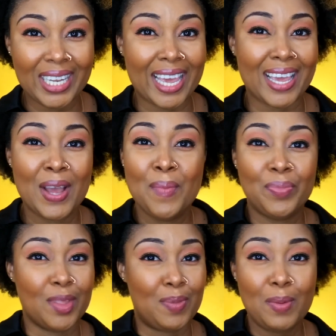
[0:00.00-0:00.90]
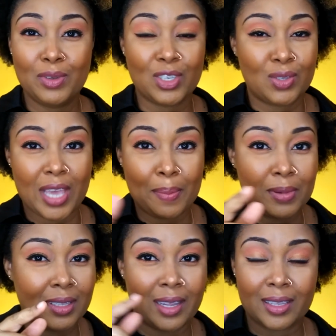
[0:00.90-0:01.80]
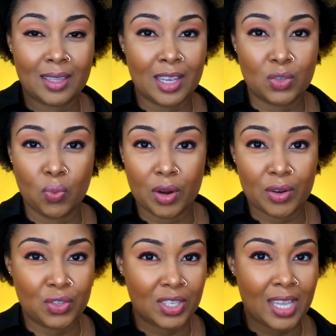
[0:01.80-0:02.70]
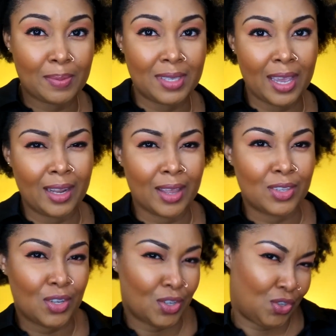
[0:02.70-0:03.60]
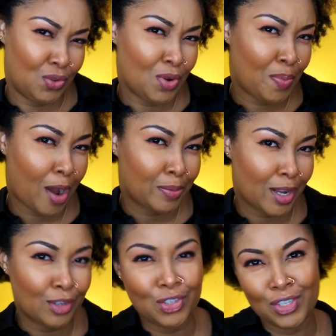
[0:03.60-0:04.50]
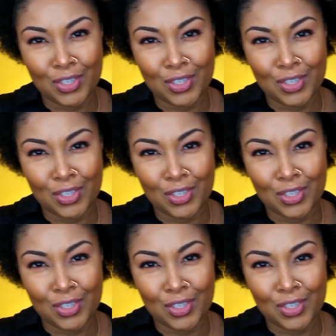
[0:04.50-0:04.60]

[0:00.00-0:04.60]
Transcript: Like, the people just kept, like, his workers just kept saying, like, do you know pop culture?